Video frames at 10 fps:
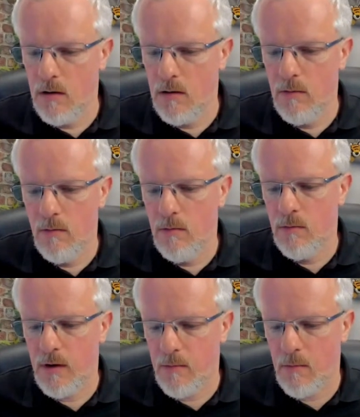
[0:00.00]

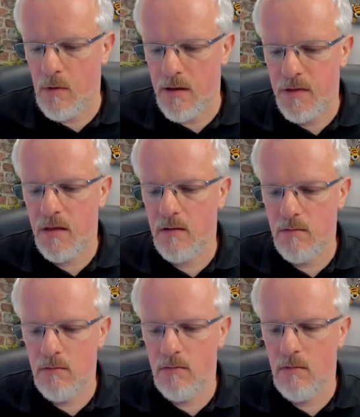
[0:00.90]
With,
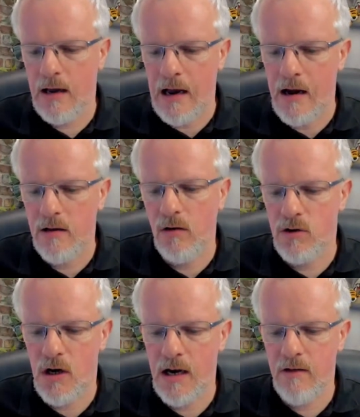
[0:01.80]
I had to
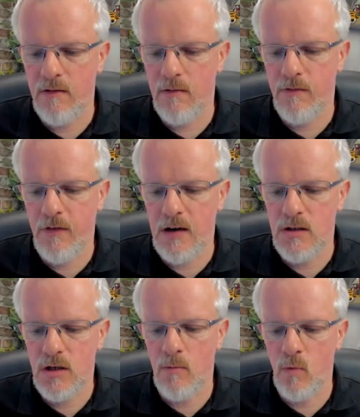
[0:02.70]
try and find
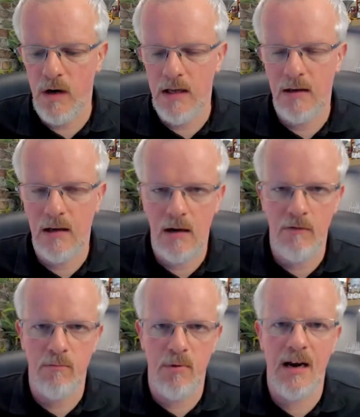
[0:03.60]
some way to kind
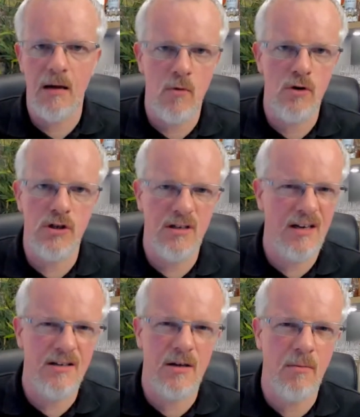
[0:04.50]
of bring emotion
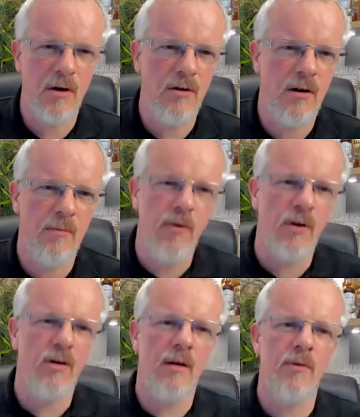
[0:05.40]
in somehow, and I'm
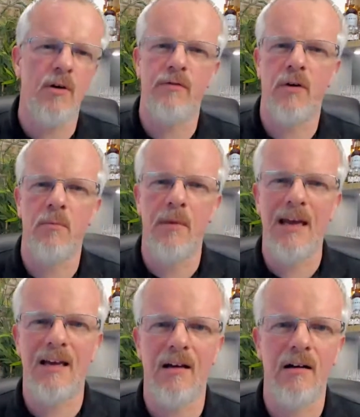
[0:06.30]
not a
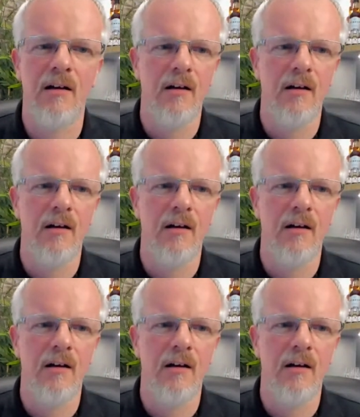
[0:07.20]
filmmaker.